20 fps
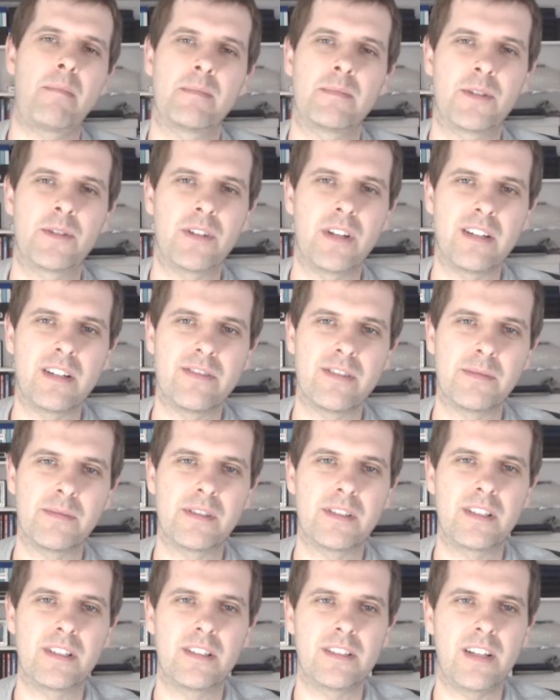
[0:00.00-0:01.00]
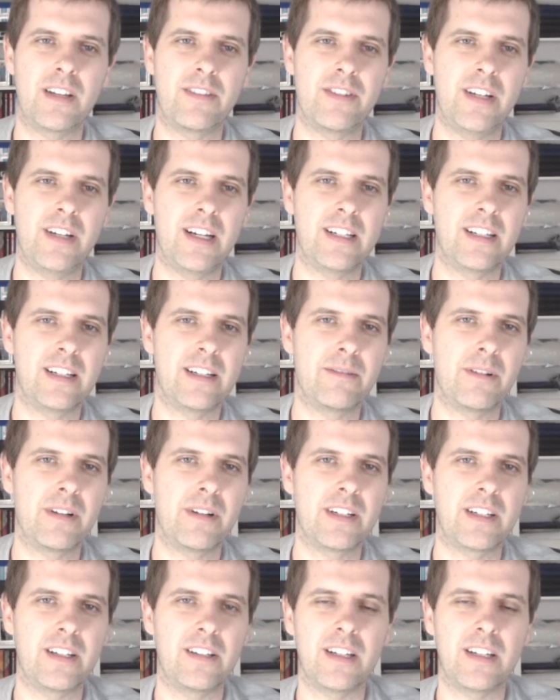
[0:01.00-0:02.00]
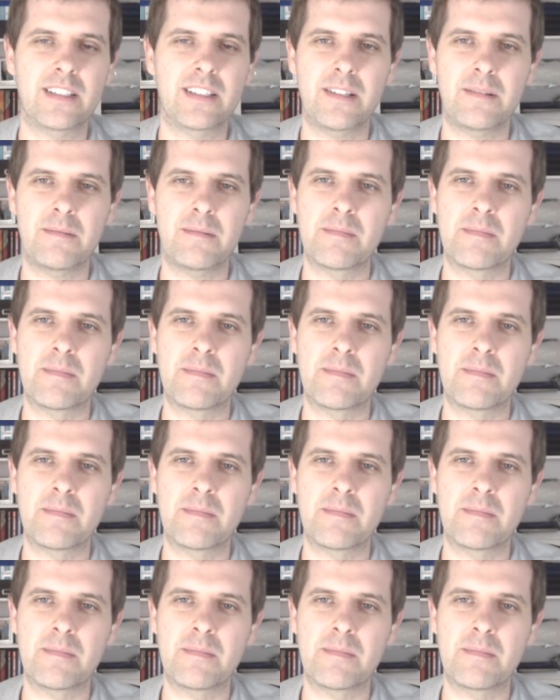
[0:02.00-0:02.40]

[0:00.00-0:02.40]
Did any of them have you gotten anyone into collecting?